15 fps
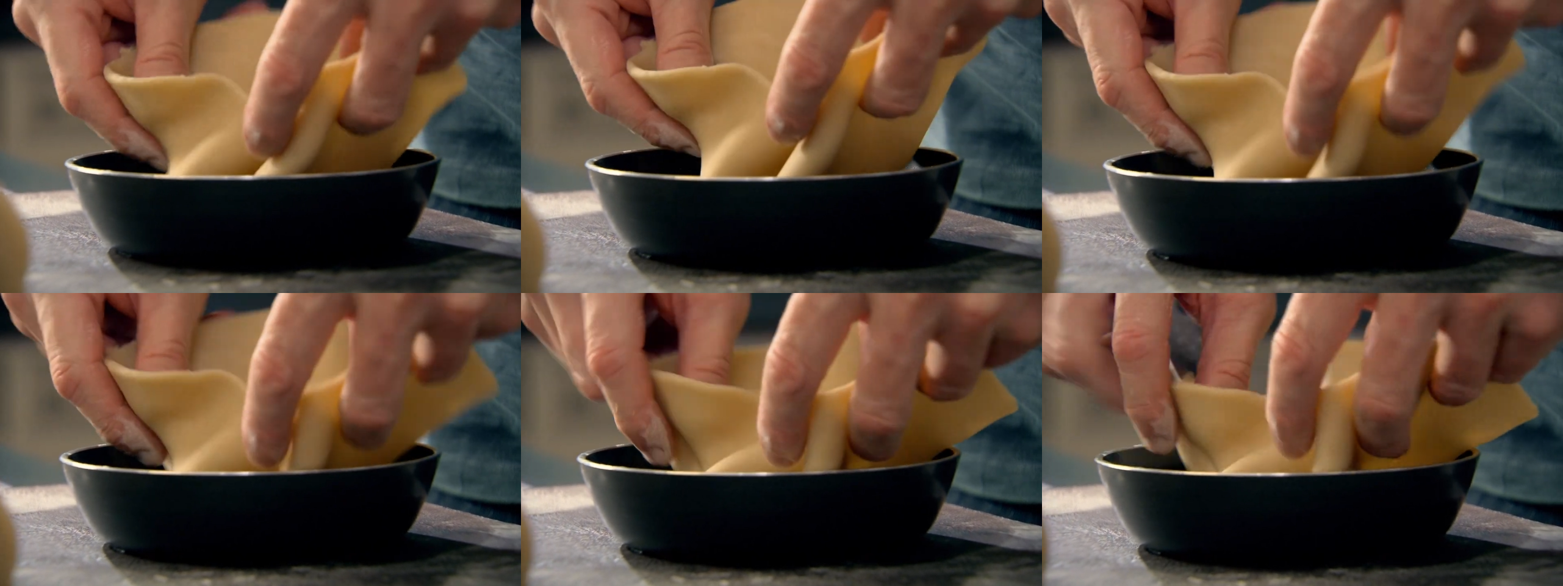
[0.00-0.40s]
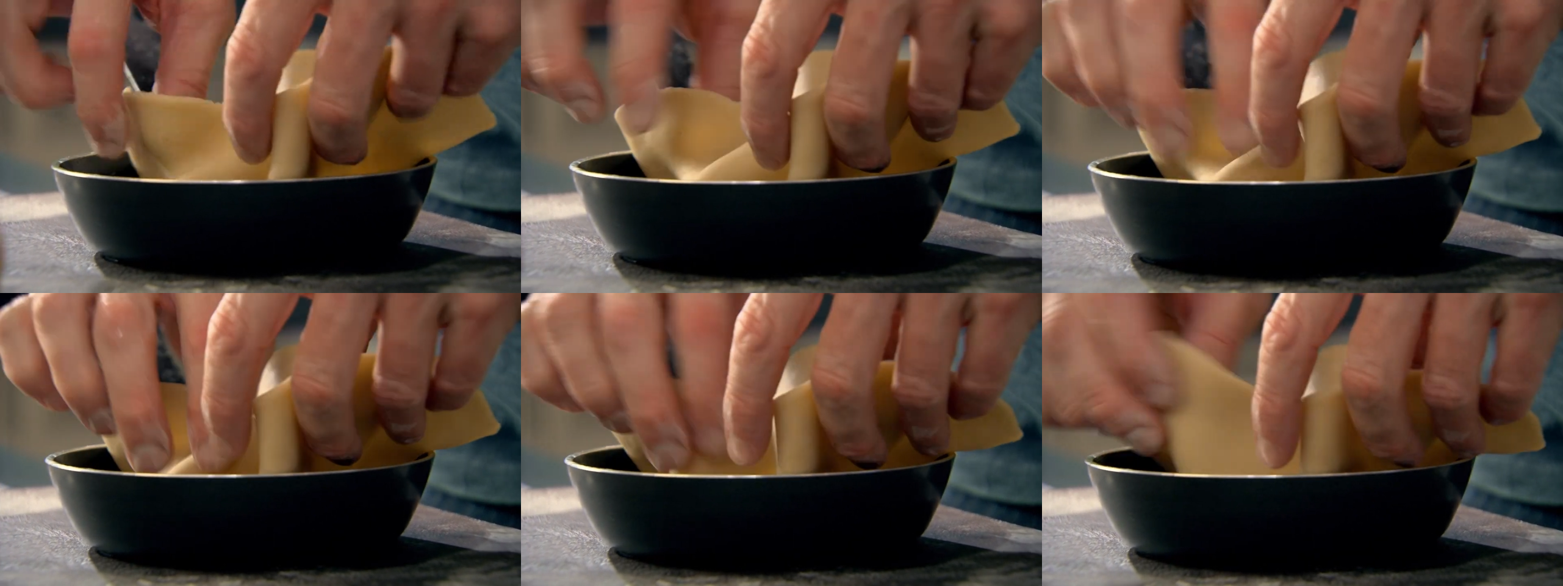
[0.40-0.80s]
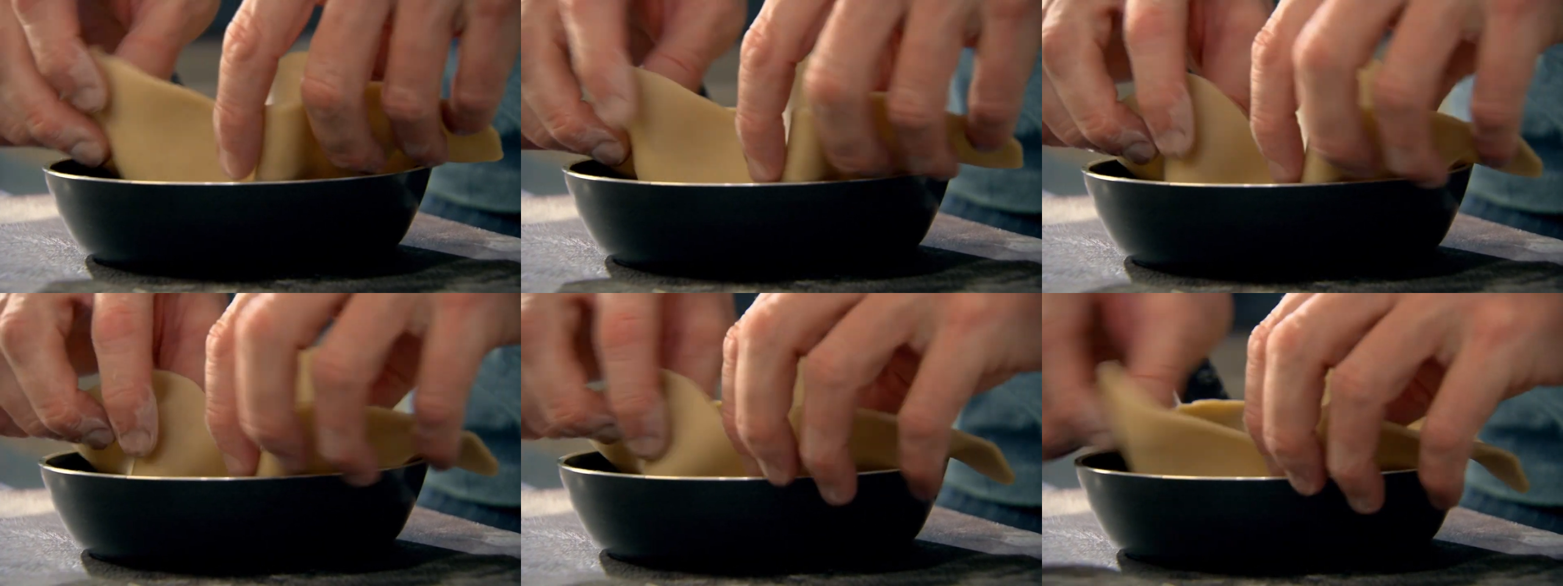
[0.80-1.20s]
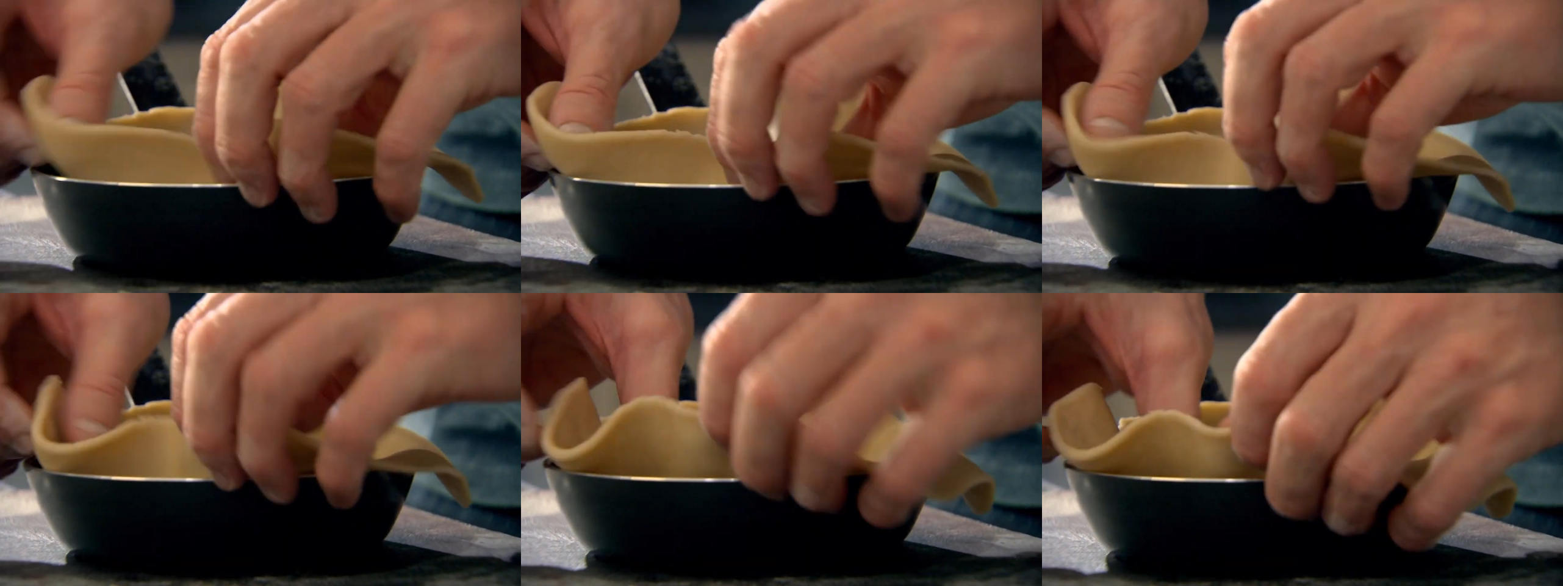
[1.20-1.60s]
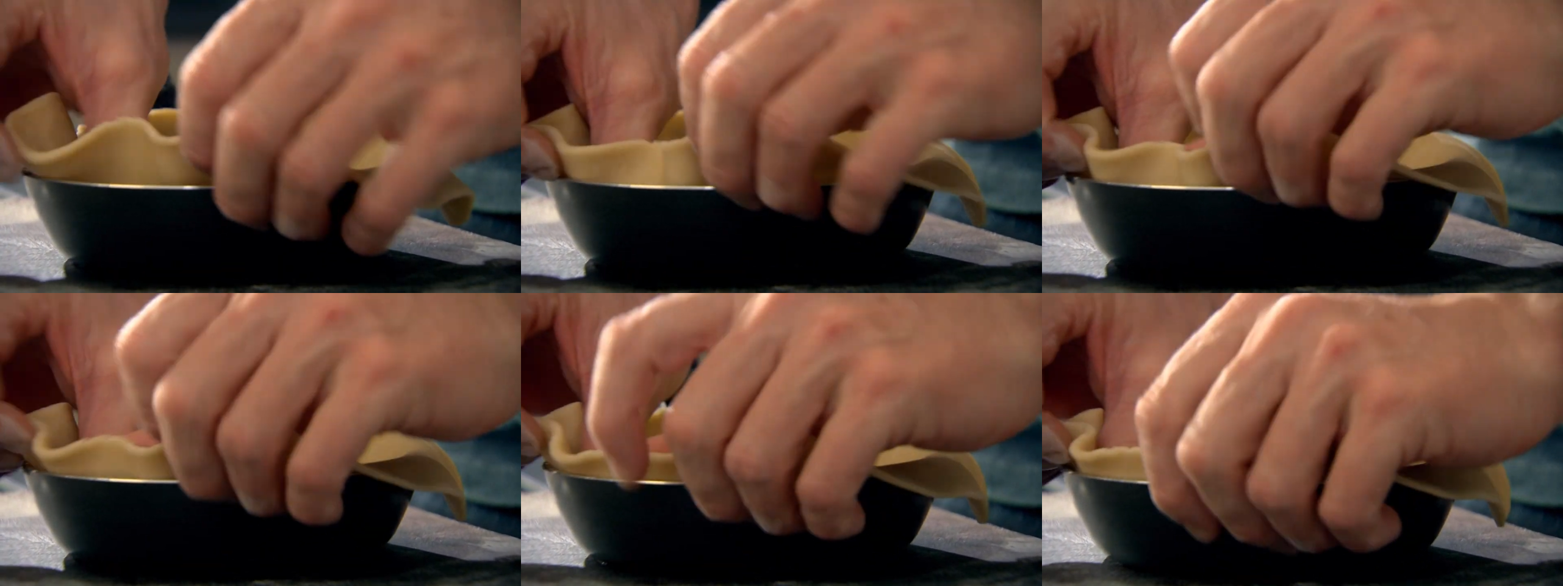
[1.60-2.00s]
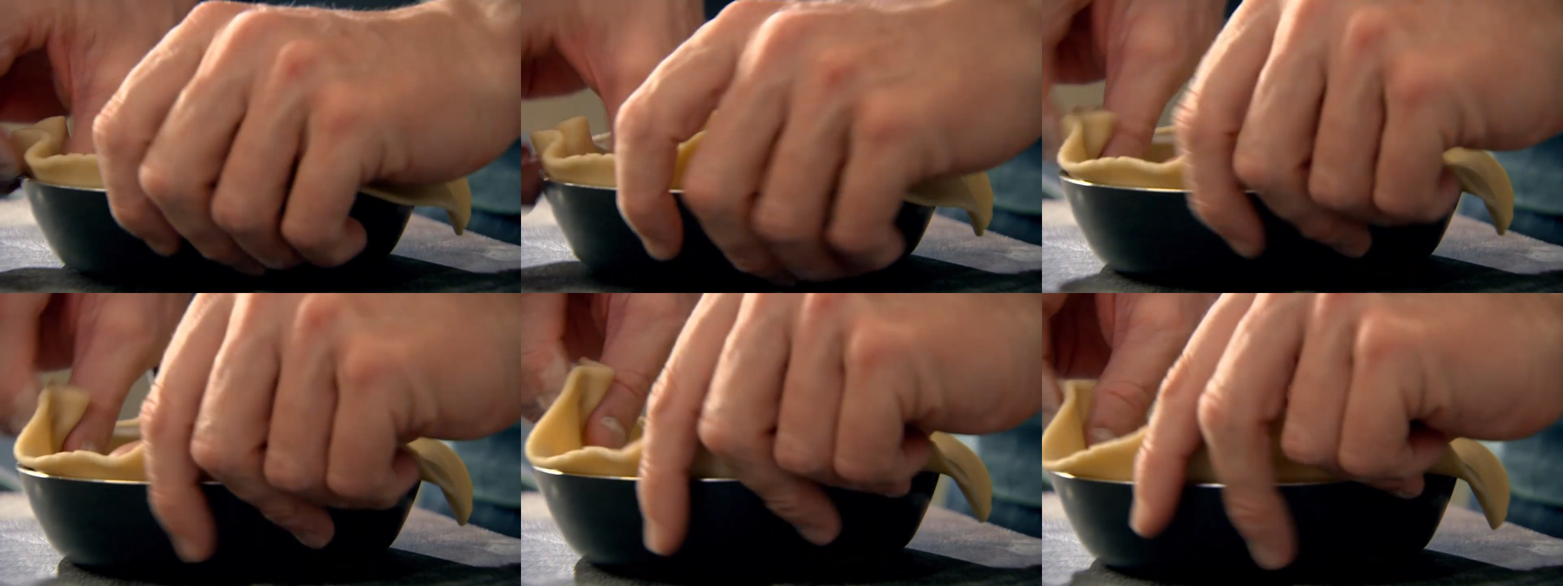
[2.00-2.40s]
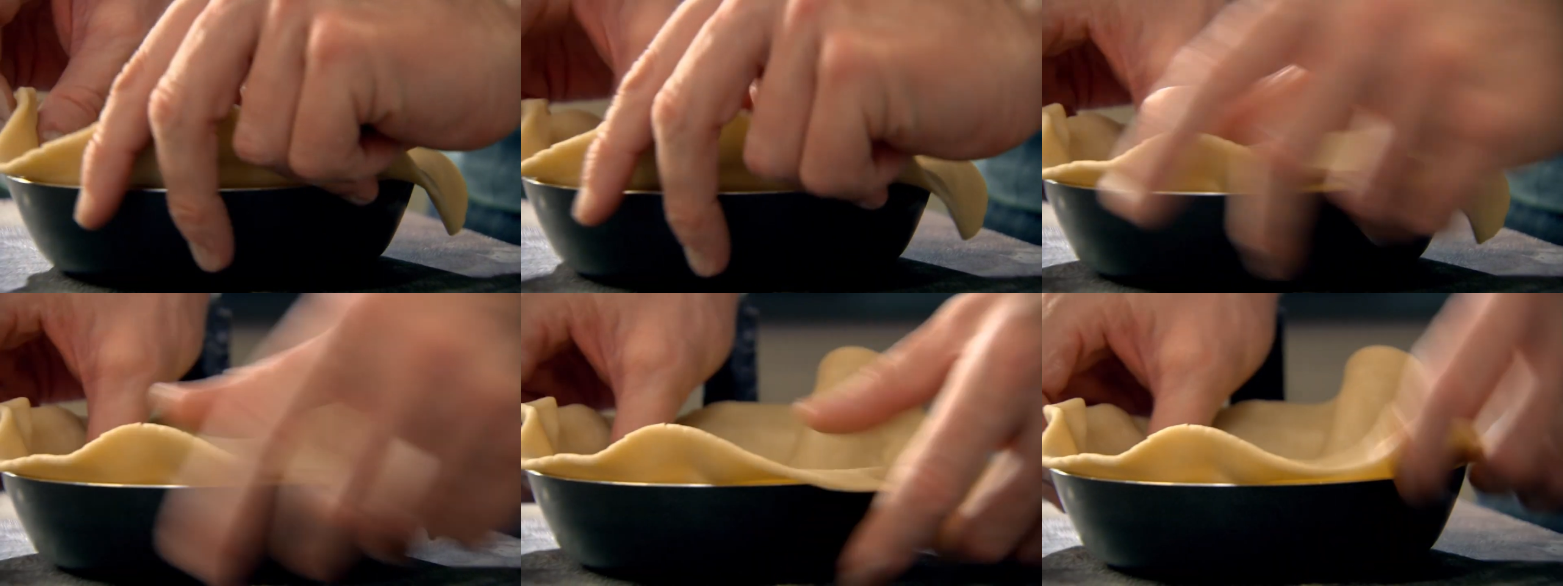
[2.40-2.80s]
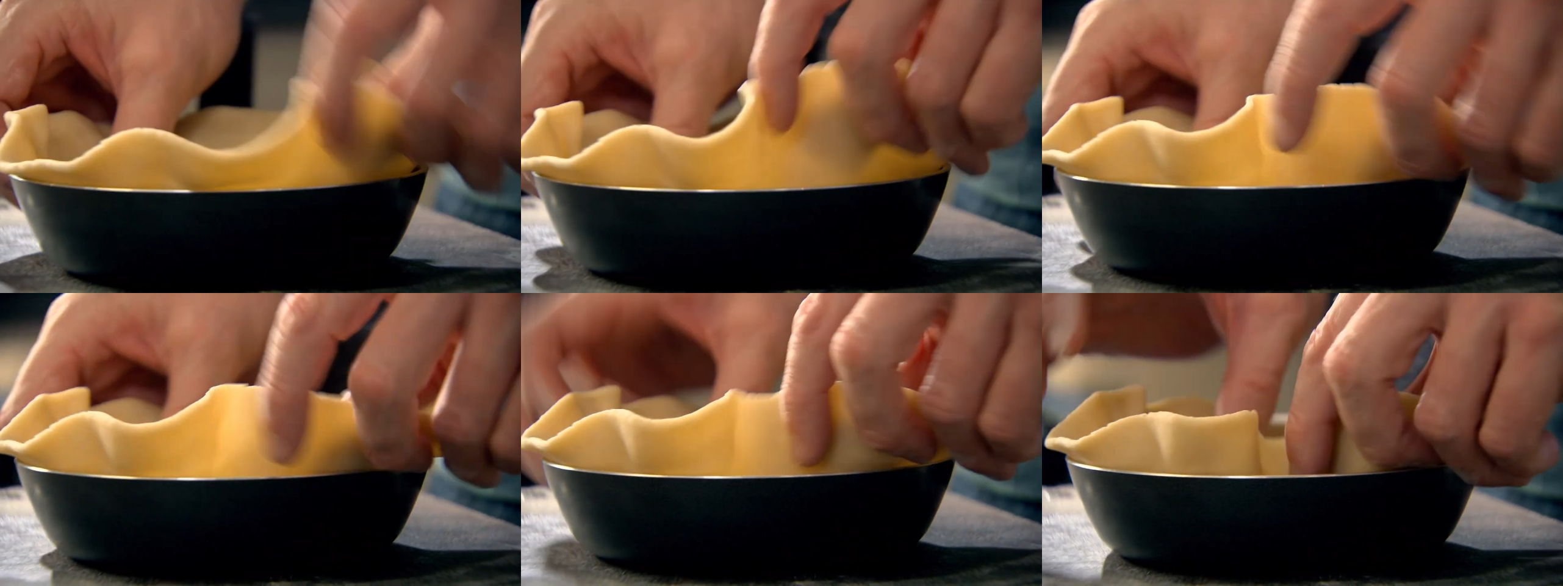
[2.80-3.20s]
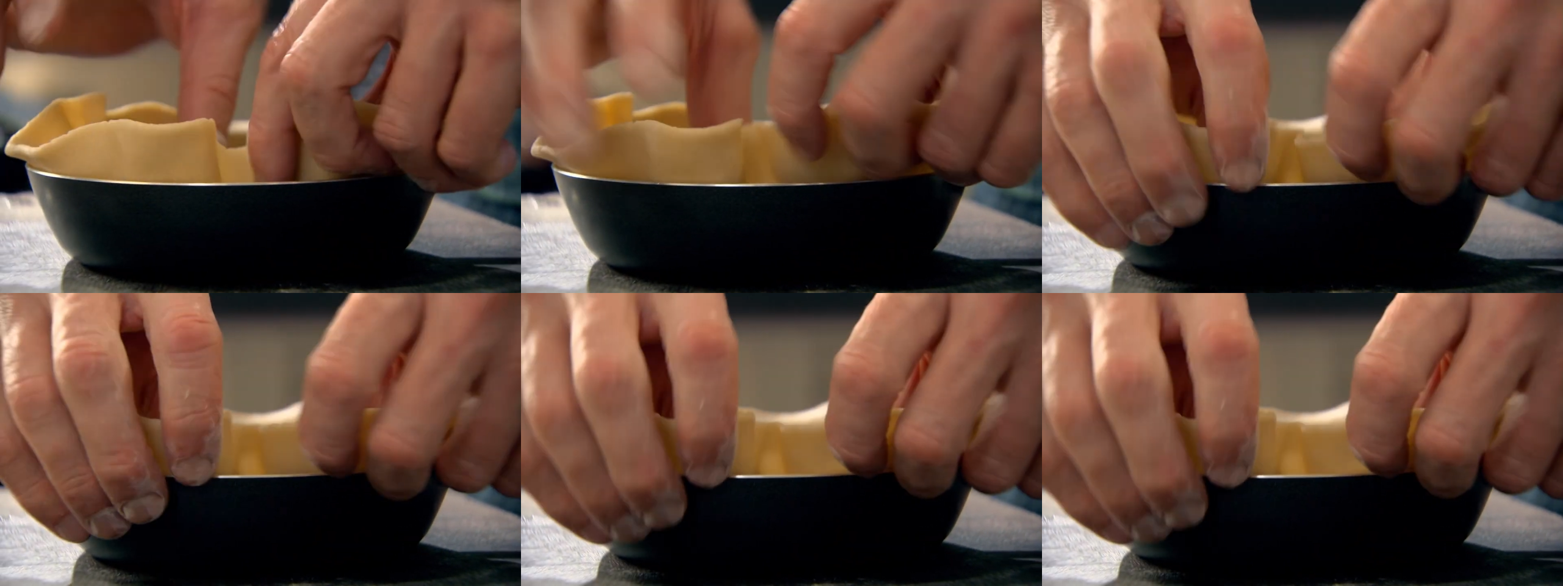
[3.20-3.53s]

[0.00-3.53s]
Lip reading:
Nobody's mouth can be seen.